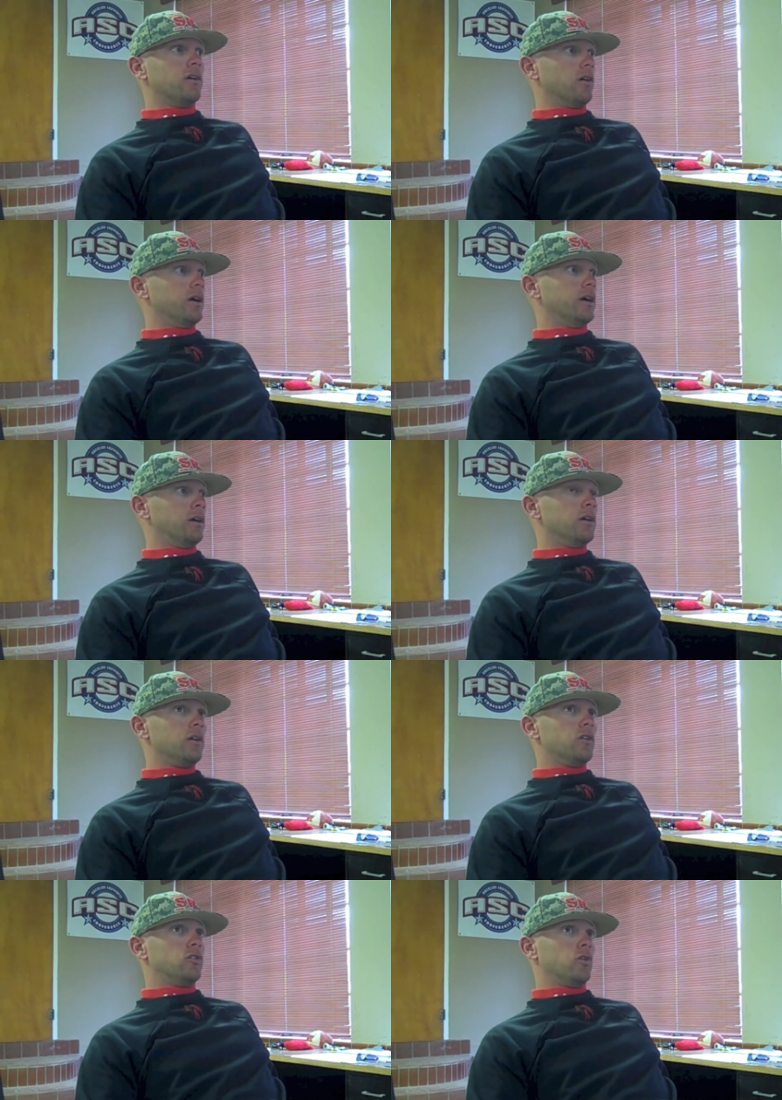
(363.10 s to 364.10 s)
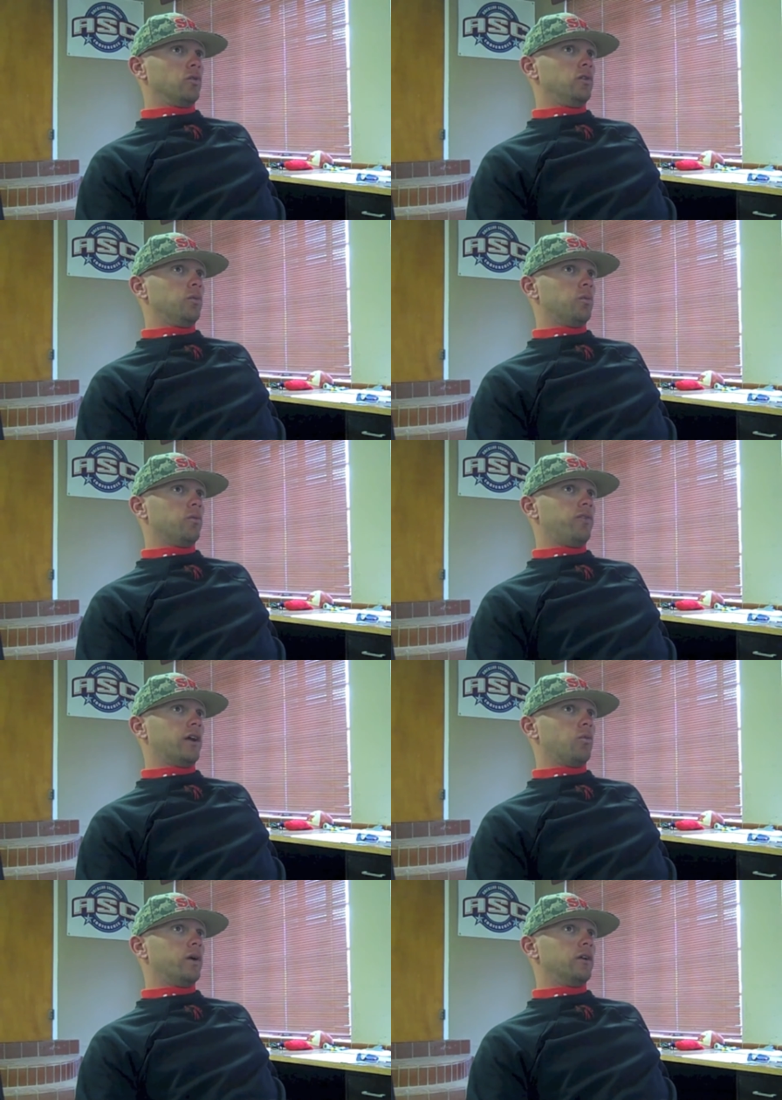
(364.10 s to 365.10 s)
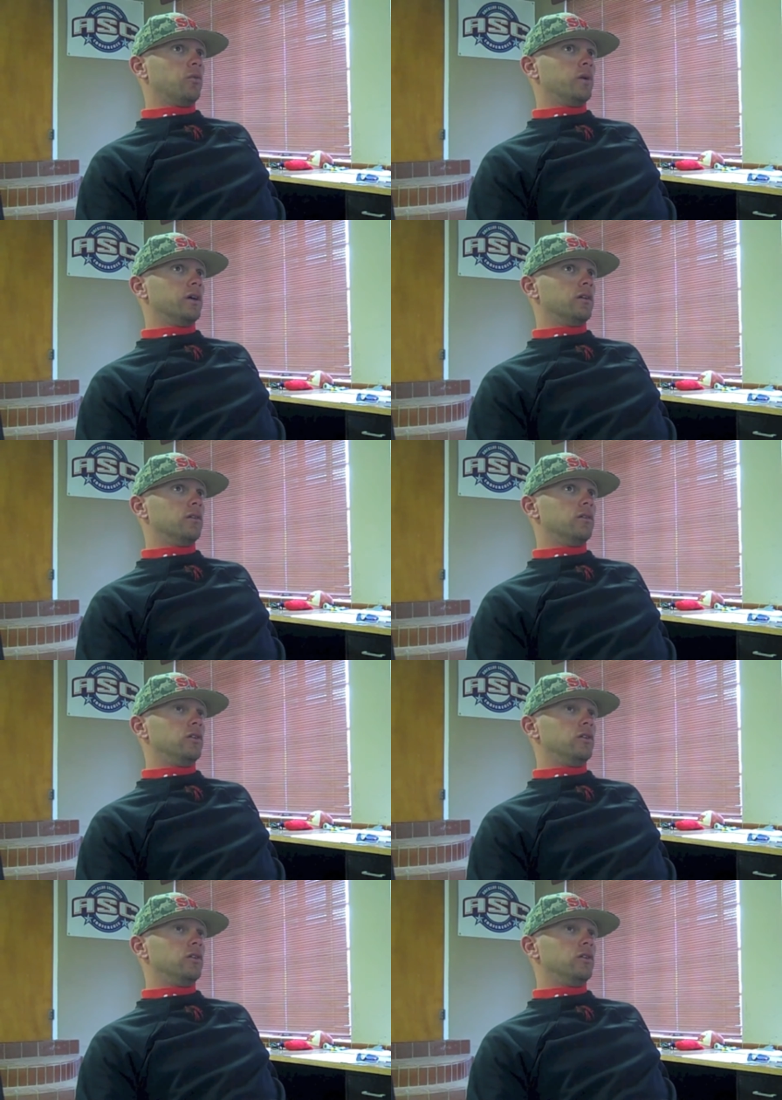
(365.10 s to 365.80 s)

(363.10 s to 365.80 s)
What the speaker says: ERA. So you find a way to win,